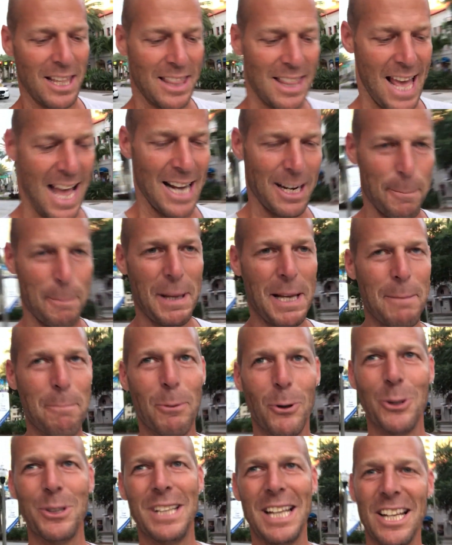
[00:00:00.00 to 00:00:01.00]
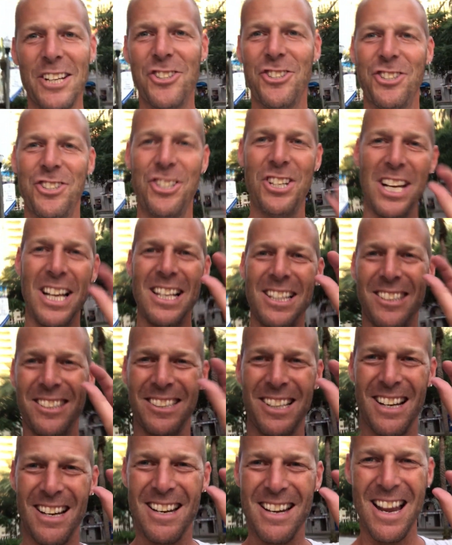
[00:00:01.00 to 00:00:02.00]
that people did
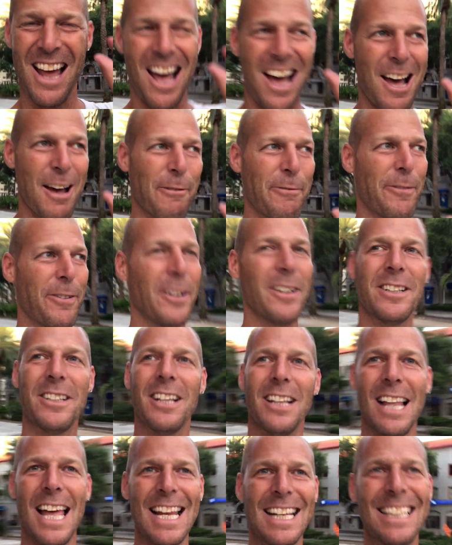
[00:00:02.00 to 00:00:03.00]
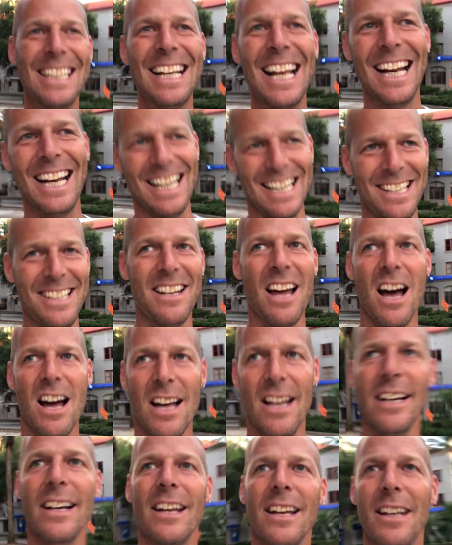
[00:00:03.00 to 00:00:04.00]
just enough to like get it
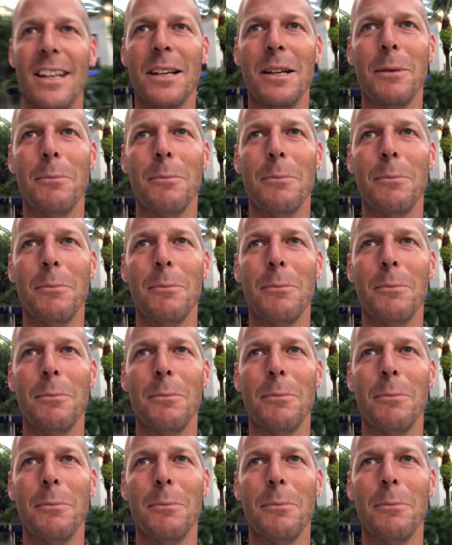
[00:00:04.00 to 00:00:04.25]
done,